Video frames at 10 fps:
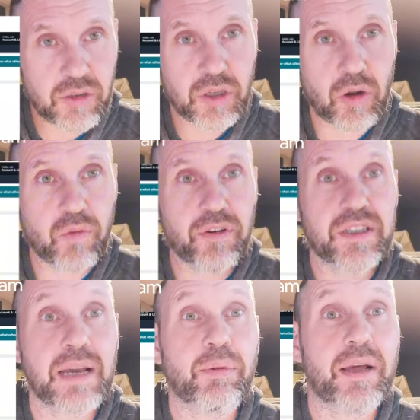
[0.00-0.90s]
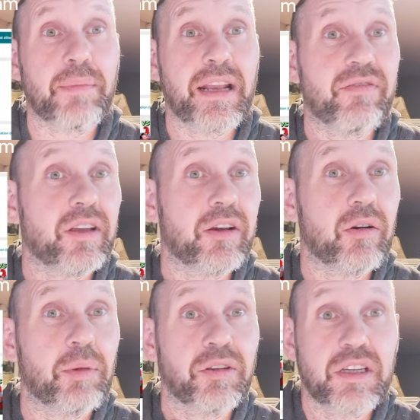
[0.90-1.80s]
So for example, I made a
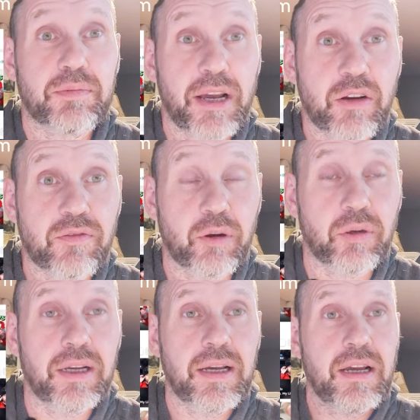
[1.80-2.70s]
video about this microphone.